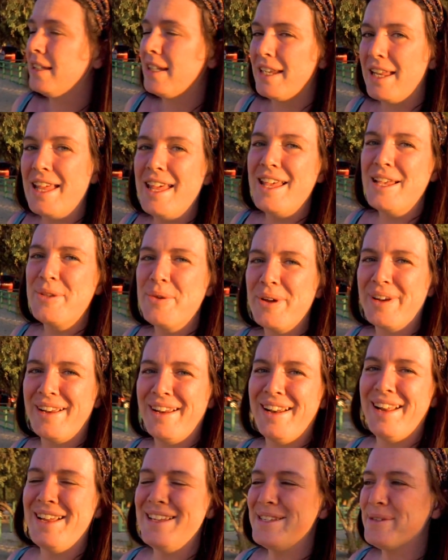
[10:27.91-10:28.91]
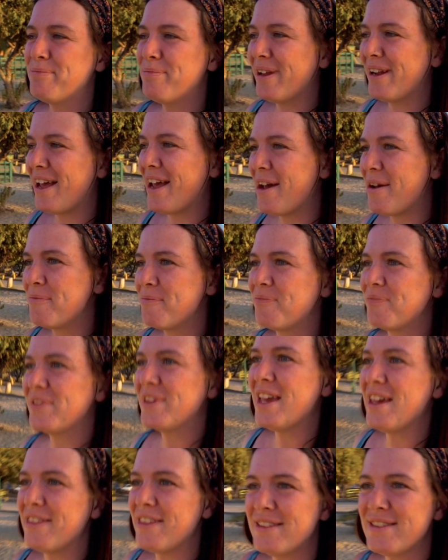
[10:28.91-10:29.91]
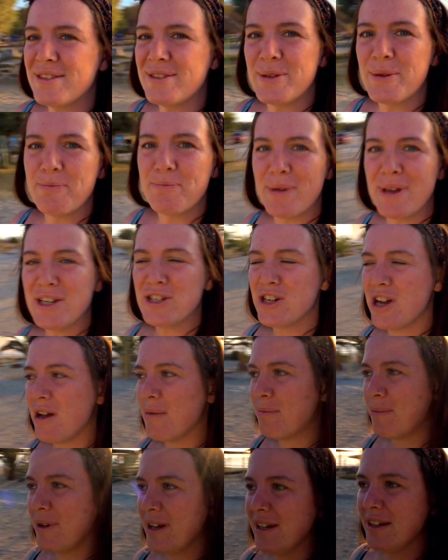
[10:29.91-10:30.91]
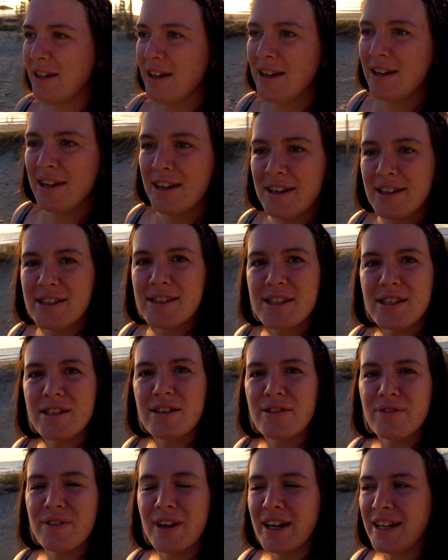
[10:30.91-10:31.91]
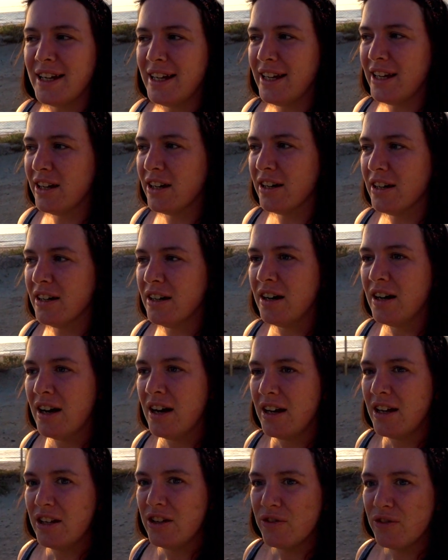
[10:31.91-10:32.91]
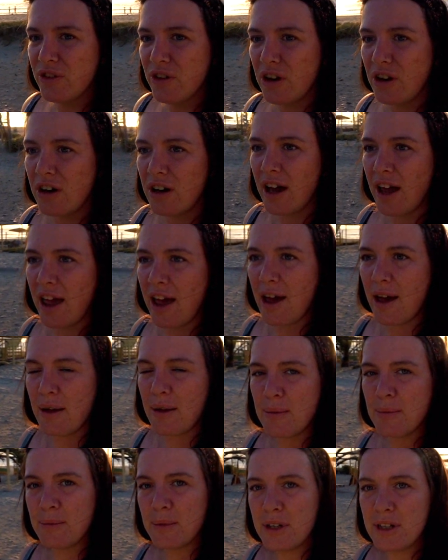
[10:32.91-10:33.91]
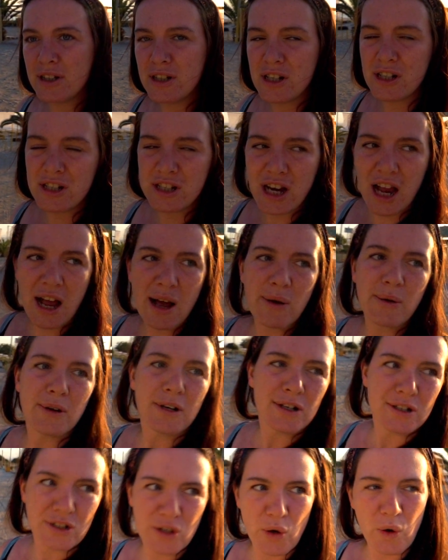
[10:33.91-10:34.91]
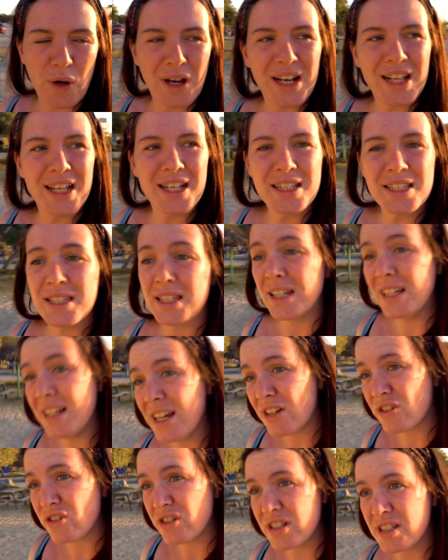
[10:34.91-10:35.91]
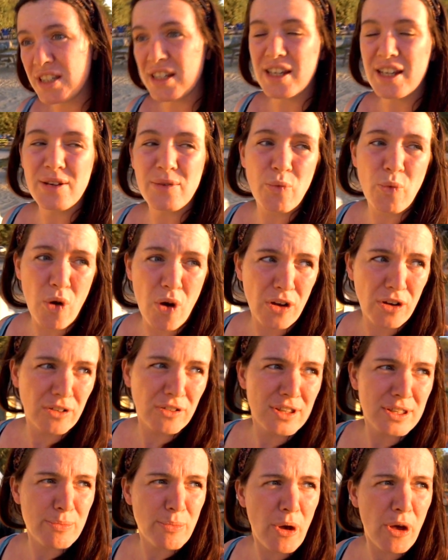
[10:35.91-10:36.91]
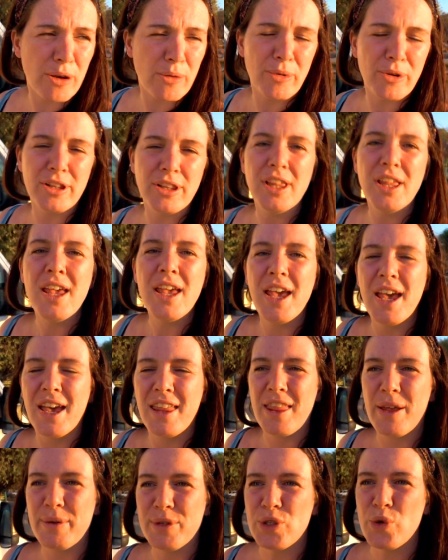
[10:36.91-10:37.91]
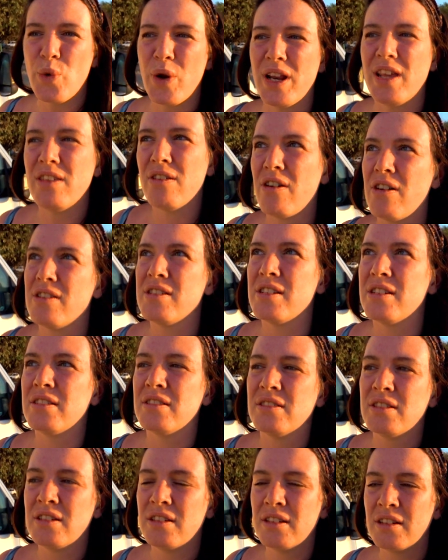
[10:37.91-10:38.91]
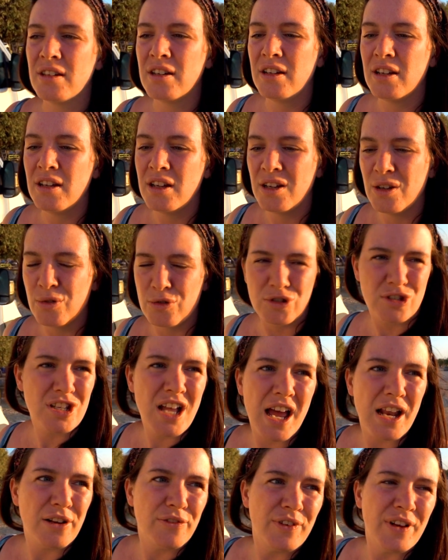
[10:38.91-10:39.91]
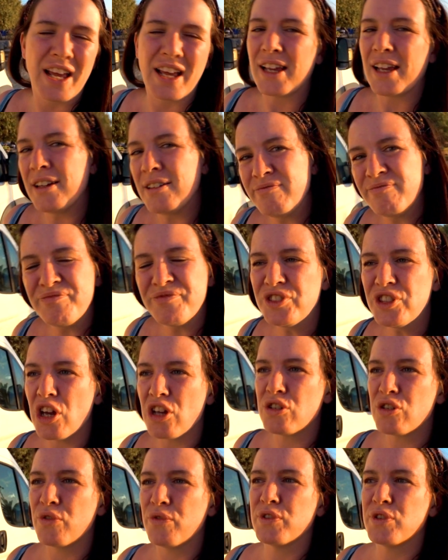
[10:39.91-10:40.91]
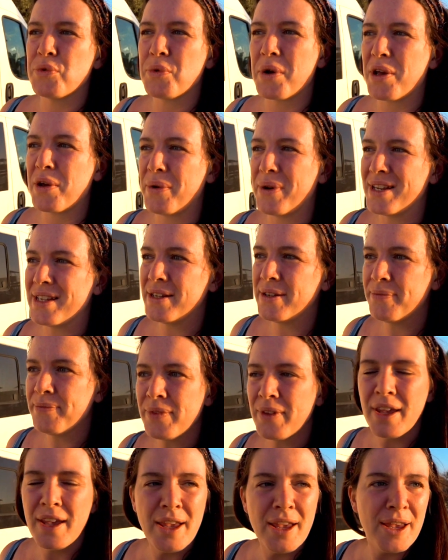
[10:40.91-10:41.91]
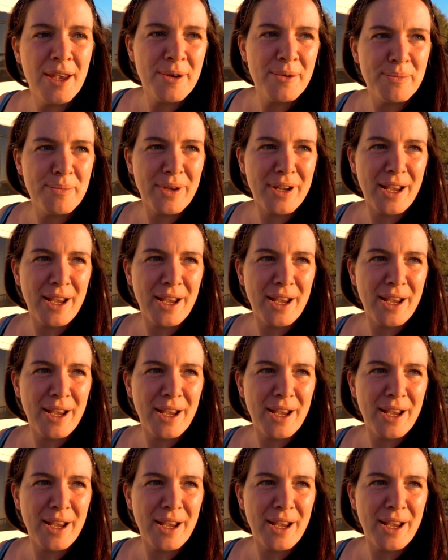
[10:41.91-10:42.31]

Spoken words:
it is what it is. But yeah, this is some beach camping. So you're right here. You've got showers, toilets, electricity, water that's potable, and that was 20,000, which is kind of like just over 20 quid. But